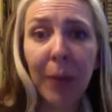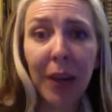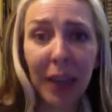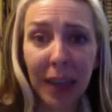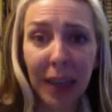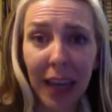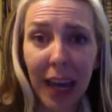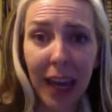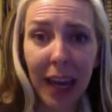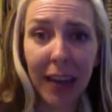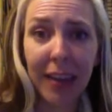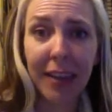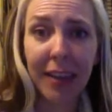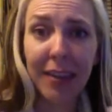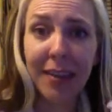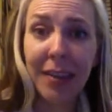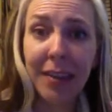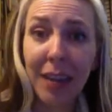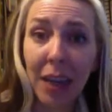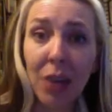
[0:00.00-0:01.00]
again,
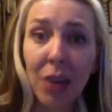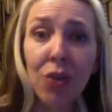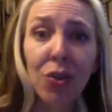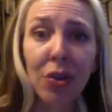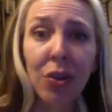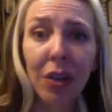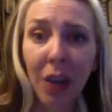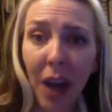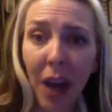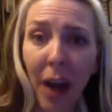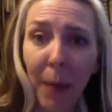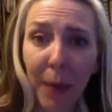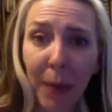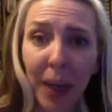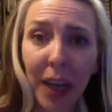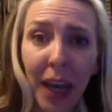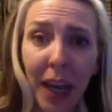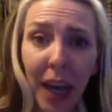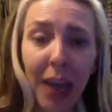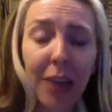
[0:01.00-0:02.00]
this danger could happen
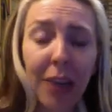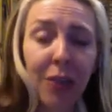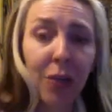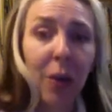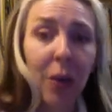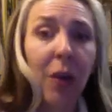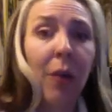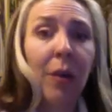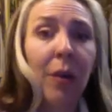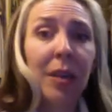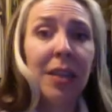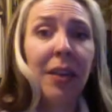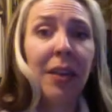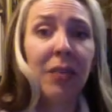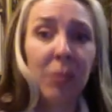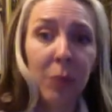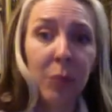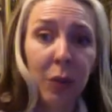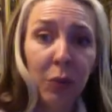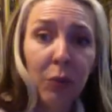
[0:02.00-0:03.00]
again, and so I always have
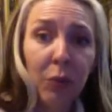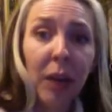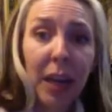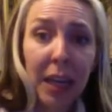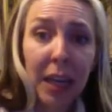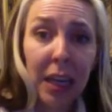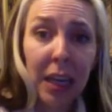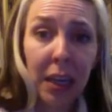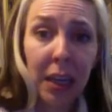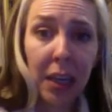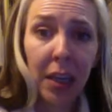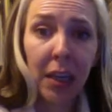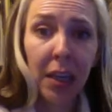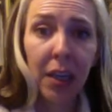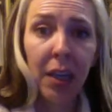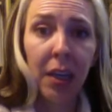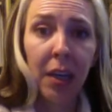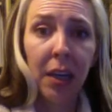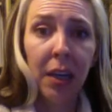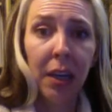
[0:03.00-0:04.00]
to be ready.
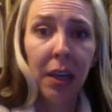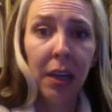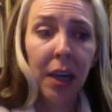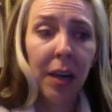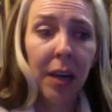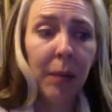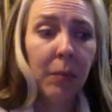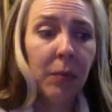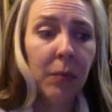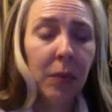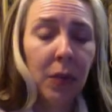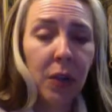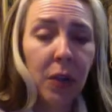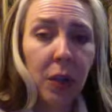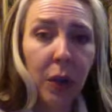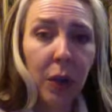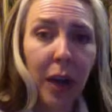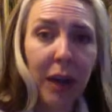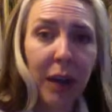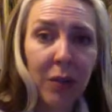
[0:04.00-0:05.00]
I
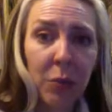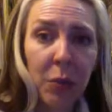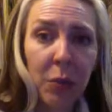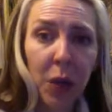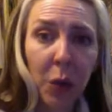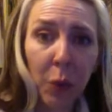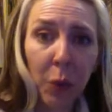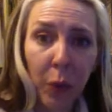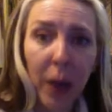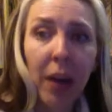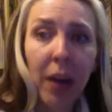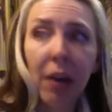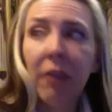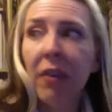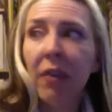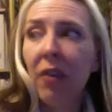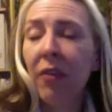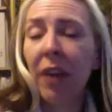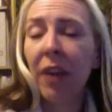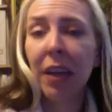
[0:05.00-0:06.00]
have to be aware of
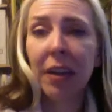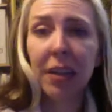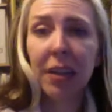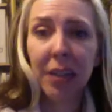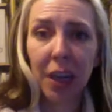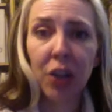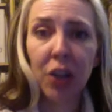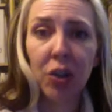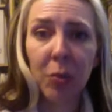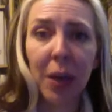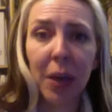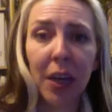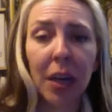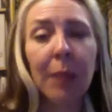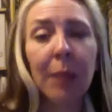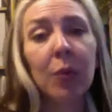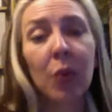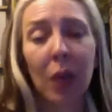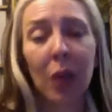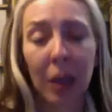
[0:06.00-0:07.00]
the fact that danger might
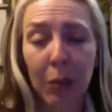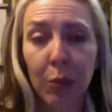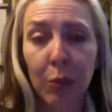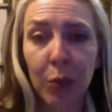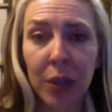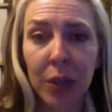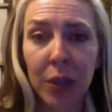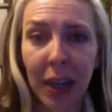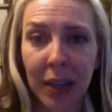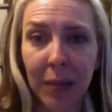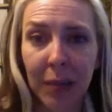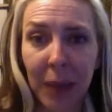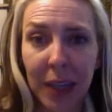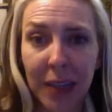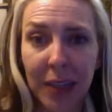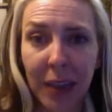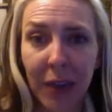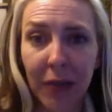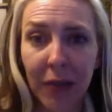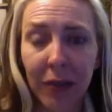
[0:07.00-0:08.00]
come so I can protect
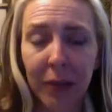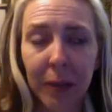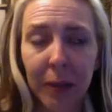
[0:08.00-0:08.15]
myself.